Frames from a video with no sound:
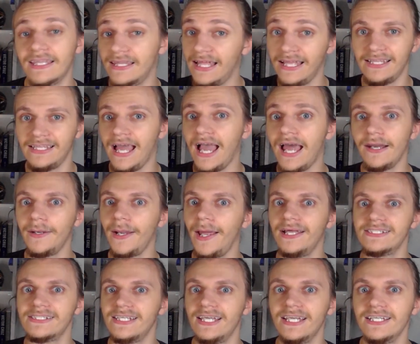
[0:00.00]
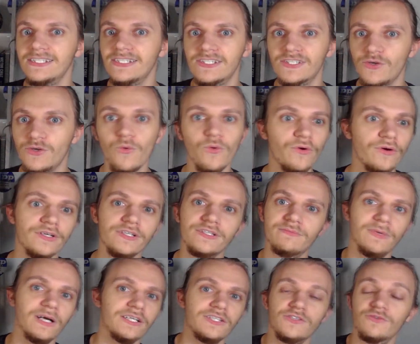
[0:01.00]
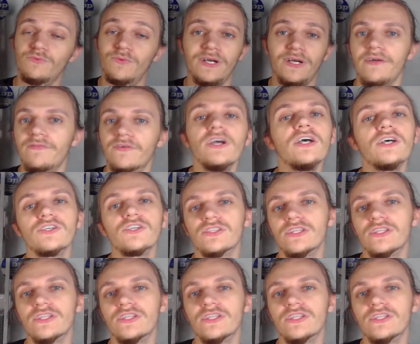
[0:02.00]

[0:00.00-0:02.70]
And that, I'm not saying score as much or whatever.